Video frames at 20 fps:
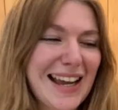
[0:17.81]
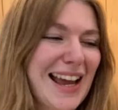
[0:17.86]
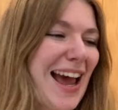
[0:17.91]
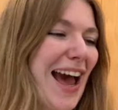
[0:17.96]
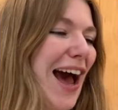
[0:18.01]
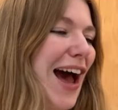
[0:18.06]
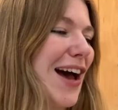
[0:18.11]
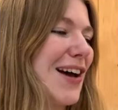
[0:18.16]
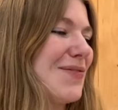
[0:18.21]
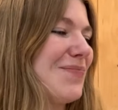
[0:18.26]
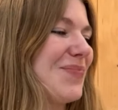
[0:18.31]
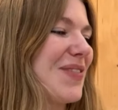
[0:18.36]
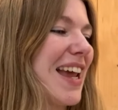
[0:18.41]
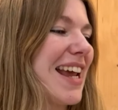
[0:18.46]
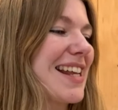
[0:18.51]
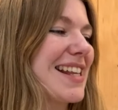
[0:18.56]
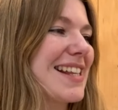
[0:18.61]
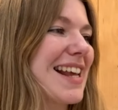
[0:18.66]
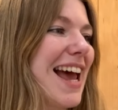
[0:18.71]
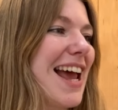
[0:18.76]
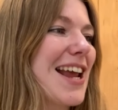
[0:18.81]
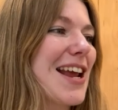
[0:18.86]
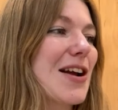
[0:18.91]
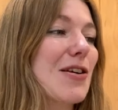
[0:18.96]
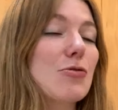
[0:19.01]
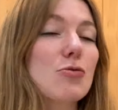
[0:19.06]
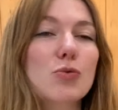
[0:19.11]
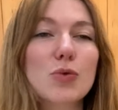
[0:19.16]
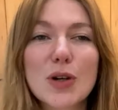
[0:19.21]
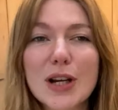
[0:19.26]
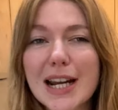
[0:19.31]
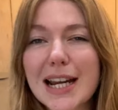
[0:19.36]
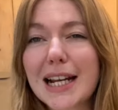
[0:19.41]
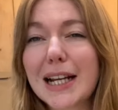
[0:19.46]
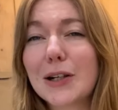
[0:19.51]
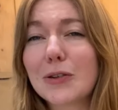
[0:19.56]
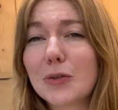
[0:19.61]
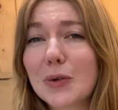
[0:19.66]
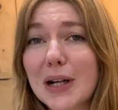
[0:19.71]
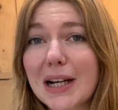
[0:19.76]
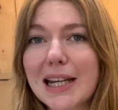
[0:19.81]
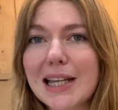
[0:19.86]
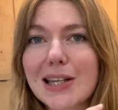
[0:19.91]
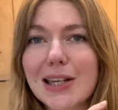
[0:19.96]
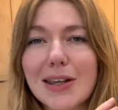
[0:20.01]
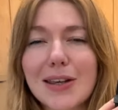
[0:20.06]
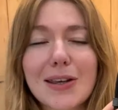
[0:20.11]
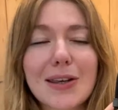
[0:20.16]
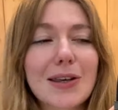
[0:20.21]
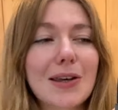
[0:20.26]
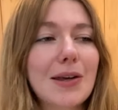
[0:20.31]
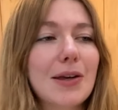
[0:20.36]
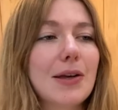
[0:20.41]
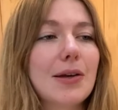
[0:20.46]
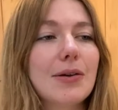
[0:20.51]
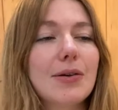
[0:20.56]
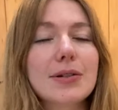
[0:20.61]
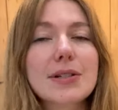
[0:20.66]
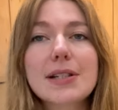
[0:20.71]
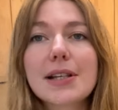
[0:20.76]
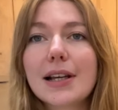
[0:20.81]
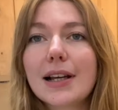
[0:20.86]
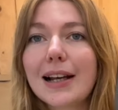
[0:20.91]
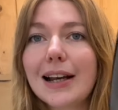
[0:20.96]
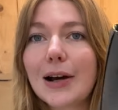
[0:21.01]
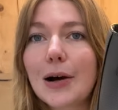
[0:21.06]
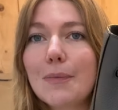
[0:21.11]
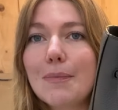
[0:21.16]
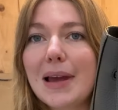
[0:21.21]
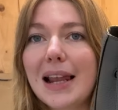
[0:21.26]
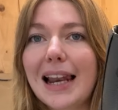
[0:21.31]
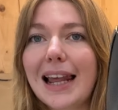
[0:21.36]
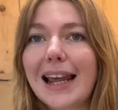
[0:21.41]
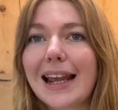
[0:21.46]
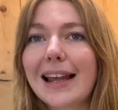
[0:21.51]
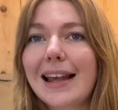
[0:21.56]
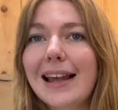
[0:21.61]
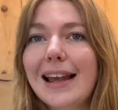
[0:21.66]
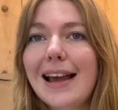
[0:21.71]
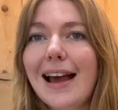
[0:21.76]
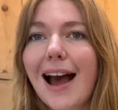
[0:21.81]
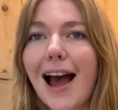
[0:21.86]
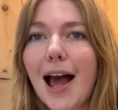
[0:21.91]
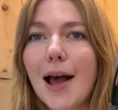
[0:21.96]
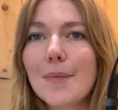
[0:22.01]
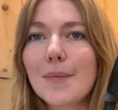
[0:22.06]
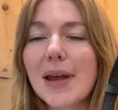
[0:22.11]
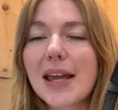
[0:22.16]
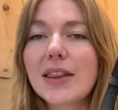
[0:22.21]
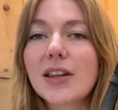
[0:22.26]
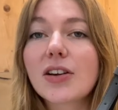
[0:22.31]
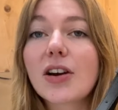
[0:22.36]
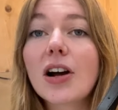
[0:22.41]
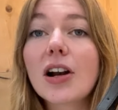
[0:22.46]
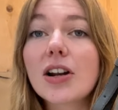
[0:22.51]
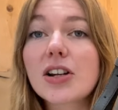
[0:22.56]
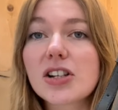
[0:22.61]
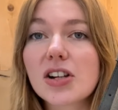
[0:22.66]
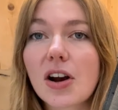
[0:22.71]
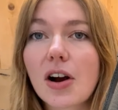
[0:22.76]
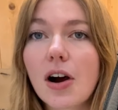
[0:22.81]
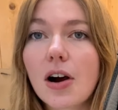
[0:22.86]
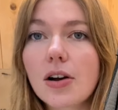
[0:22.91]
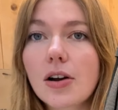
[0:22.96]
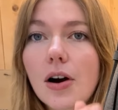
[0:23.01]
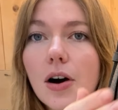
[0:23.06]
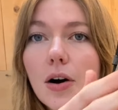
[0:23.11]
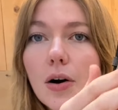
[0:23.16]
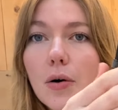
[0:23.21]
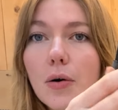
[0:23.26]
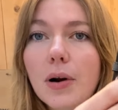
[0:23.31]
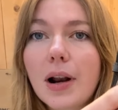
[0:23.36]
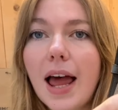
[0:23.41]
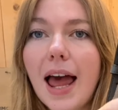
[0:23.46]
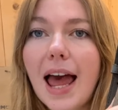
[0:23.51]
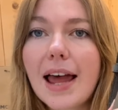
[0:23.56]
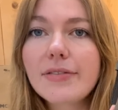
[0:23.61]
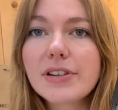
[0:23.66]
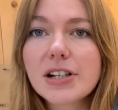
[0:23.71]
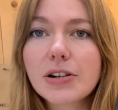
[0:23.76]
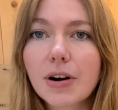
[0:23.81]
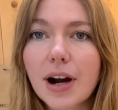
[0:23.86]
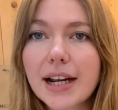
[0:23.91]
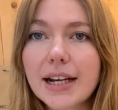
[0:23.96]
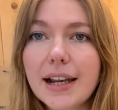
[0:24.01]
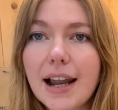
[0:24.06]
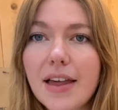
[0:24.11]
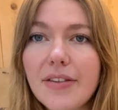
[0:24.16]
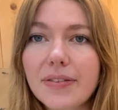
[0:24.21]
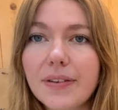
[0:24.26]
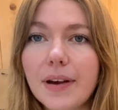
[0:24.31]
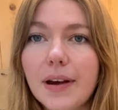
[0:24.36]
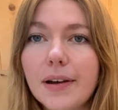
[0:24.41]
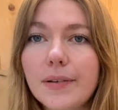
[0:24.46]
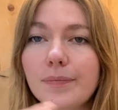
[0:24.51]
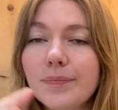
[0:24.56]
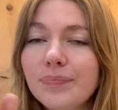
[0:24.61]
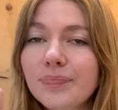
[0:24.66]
It's a really, really cute little Millie in the colour charcoal, heavy green leather.